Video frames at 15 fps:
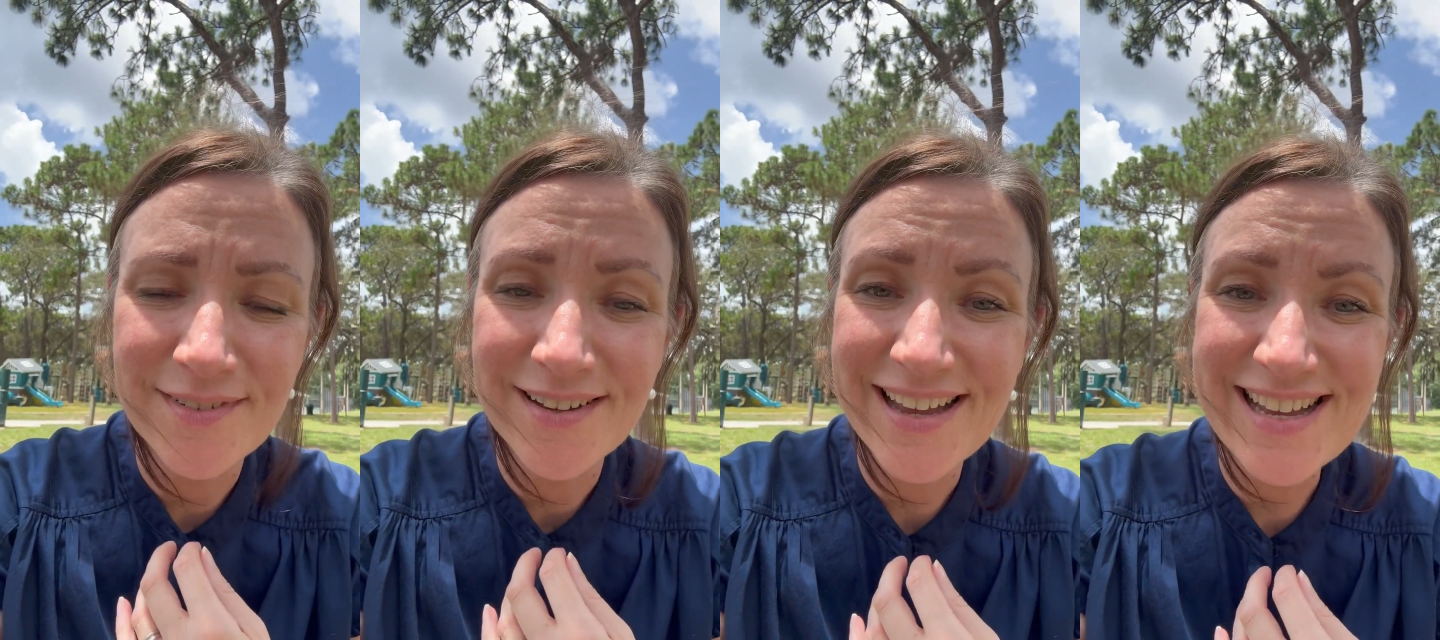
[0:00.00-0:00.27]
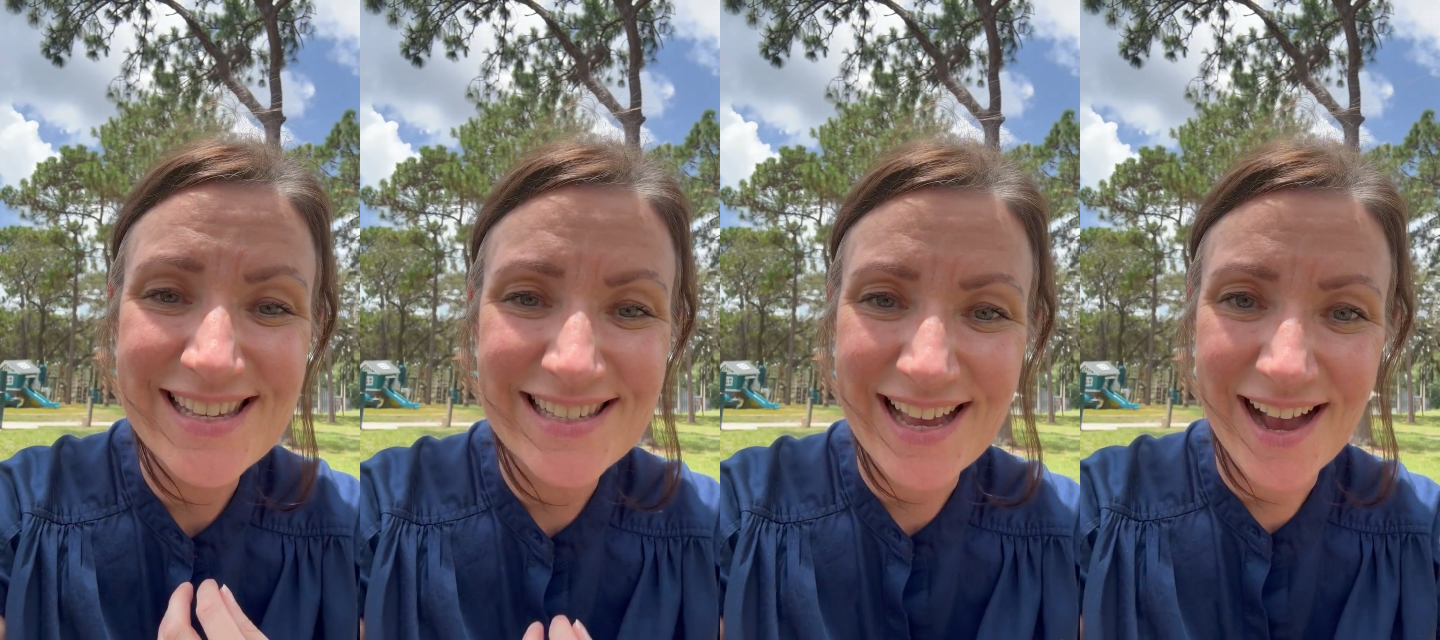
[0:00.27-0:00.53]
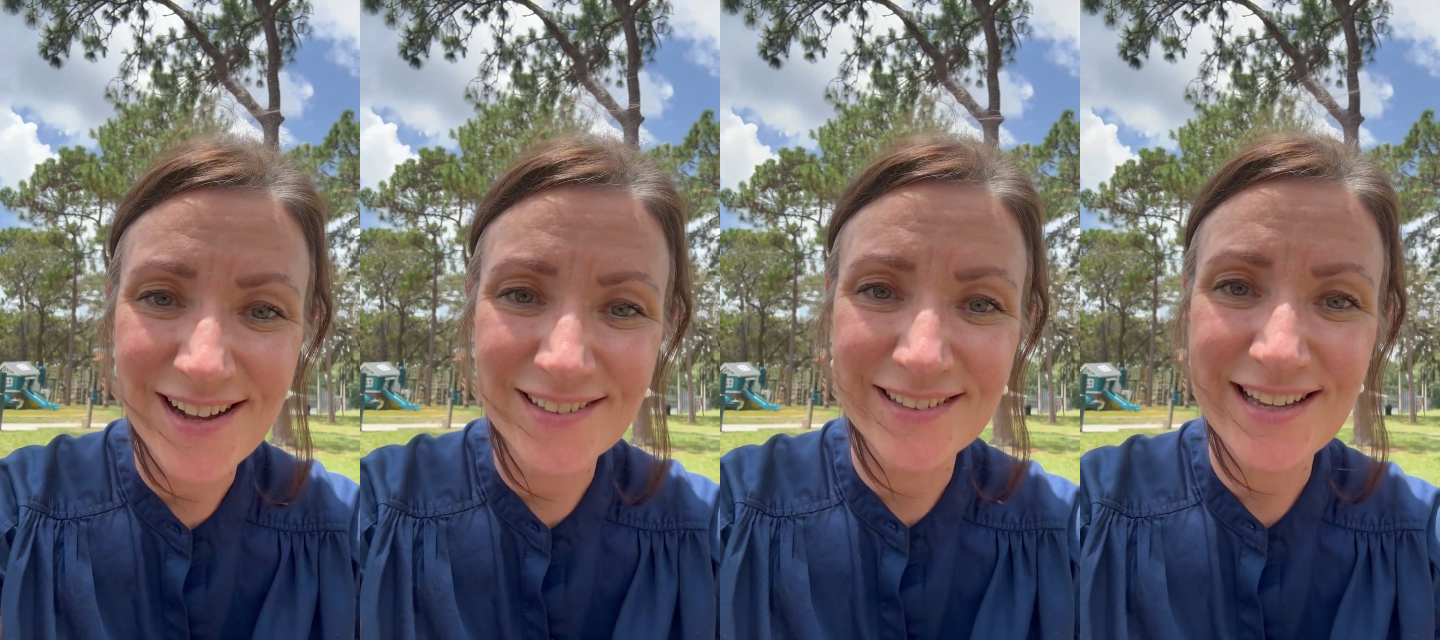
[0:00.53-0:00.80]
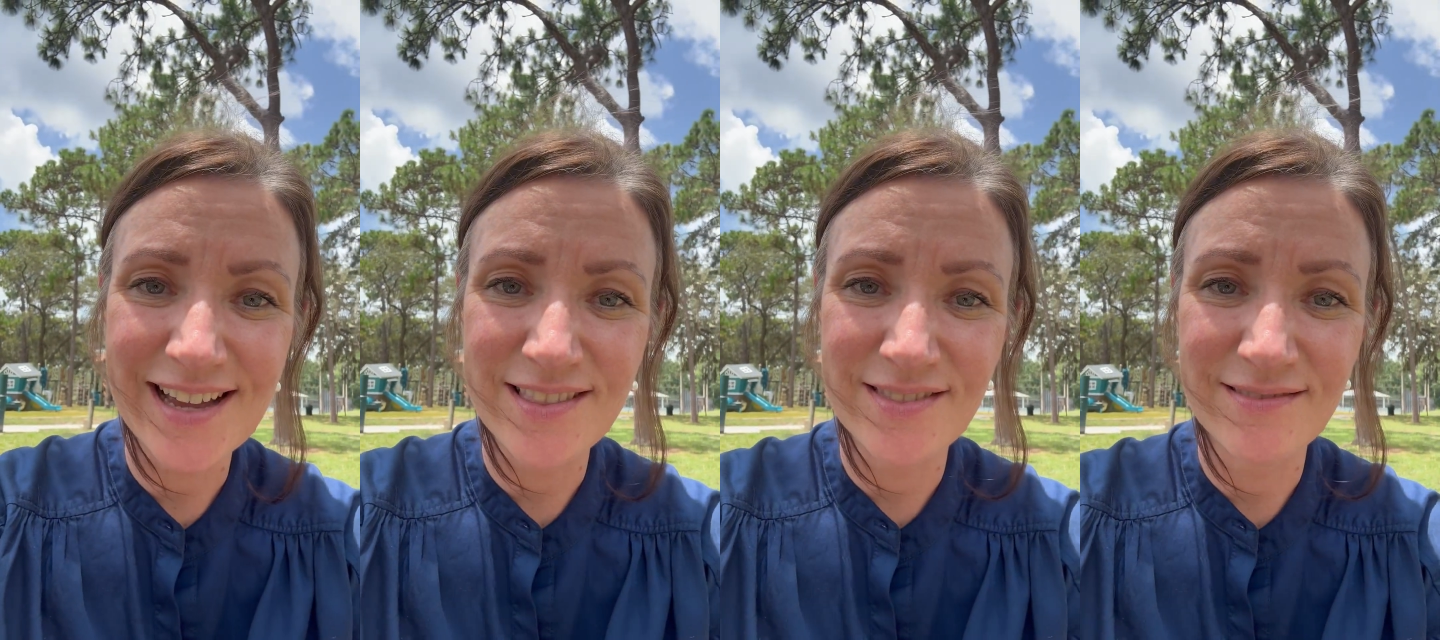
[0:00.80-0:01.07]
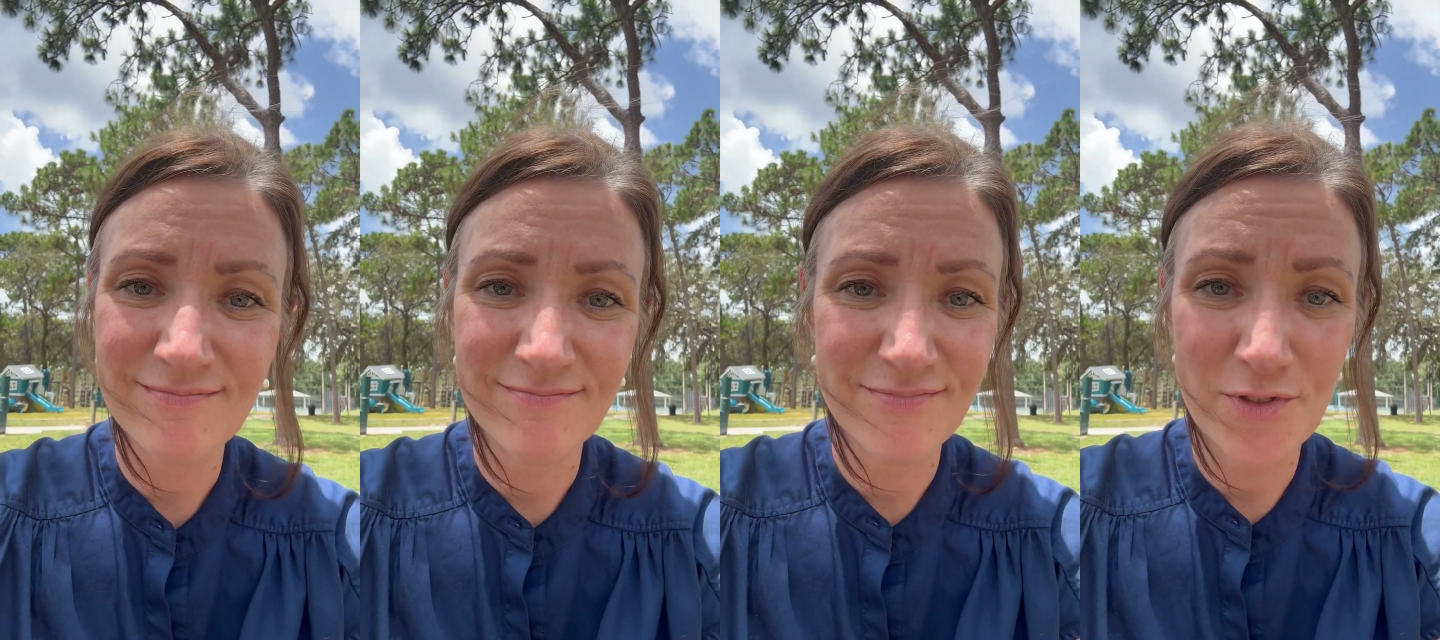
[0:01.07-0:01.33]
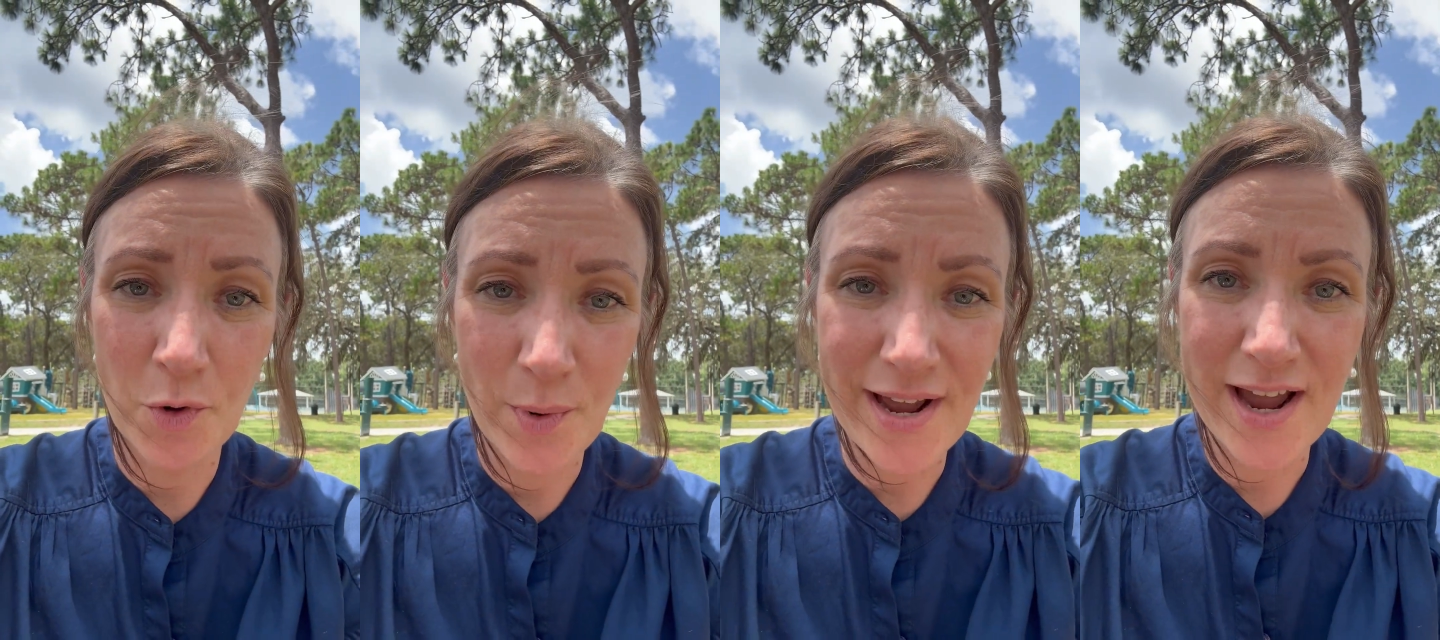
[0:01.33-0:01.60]
exactly
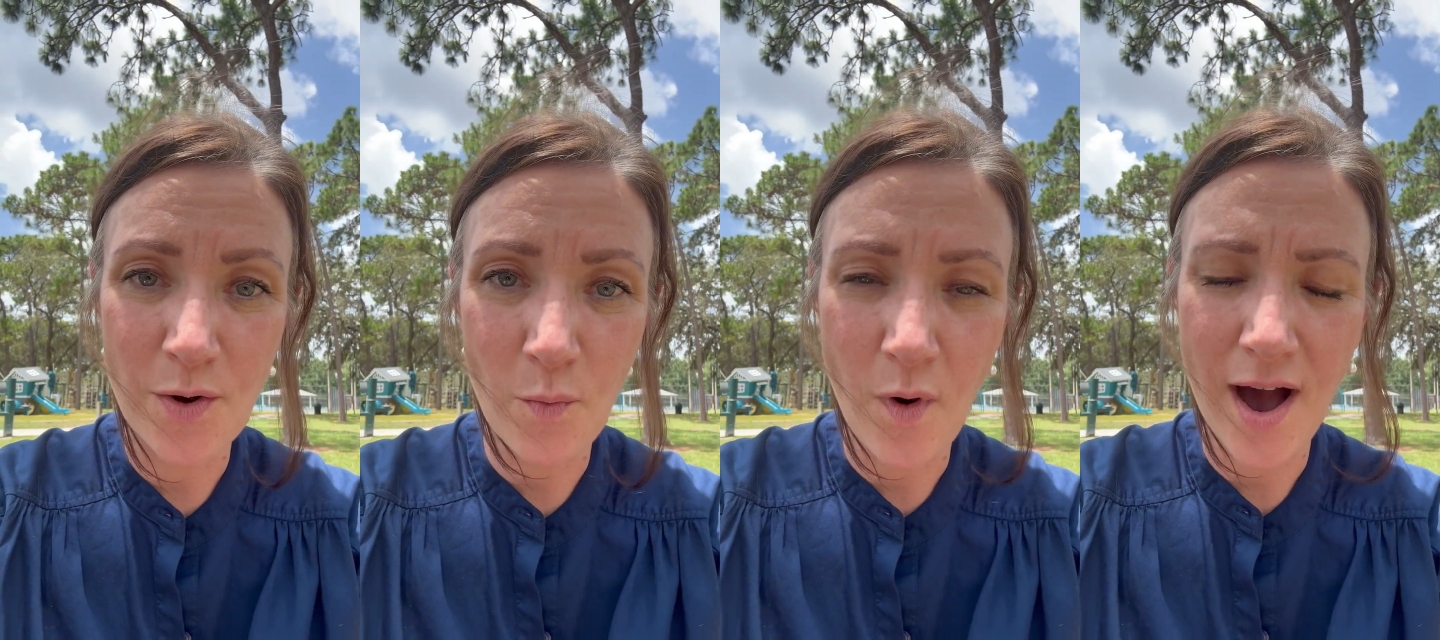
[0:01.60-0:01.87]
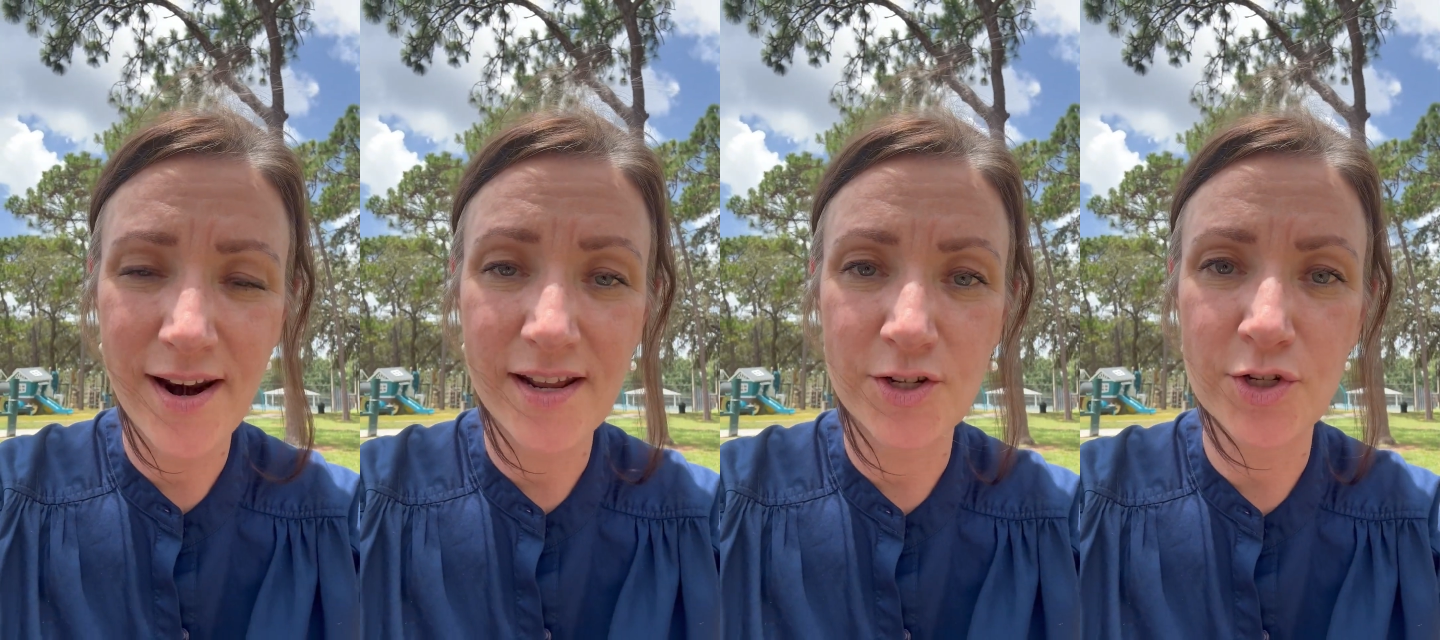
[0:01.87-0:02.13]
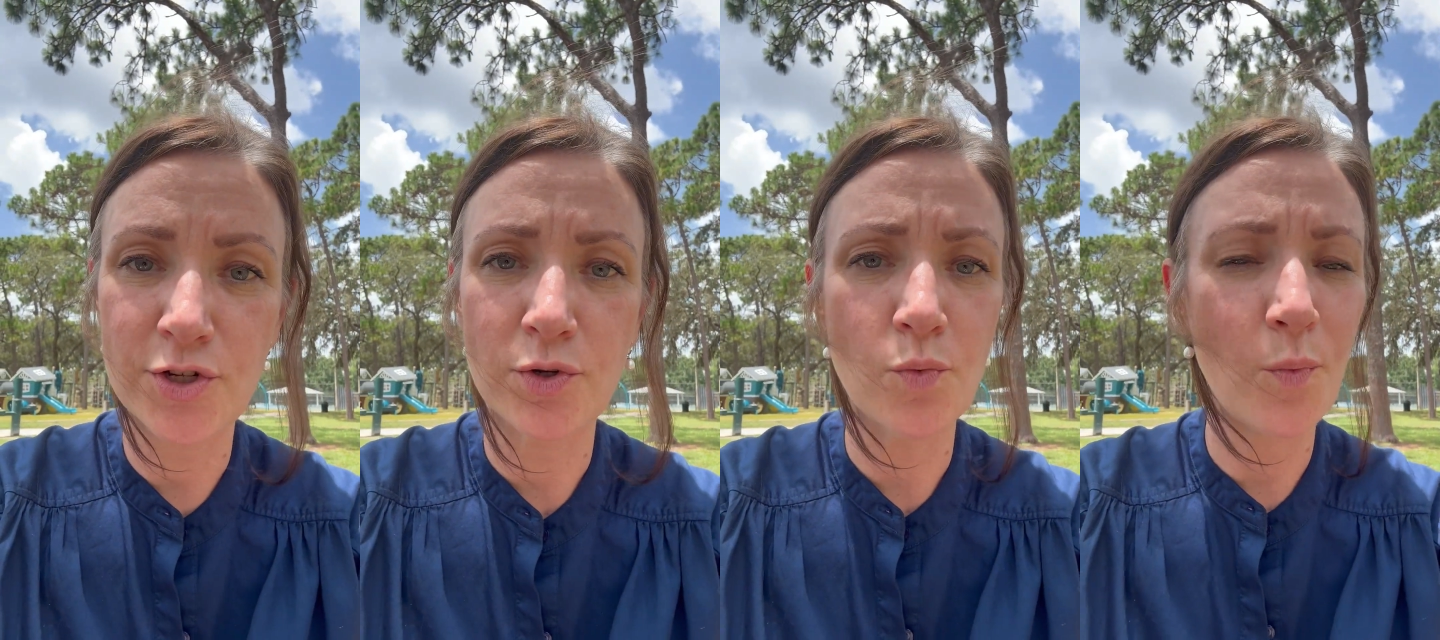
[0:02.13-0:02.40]
the way I want it to?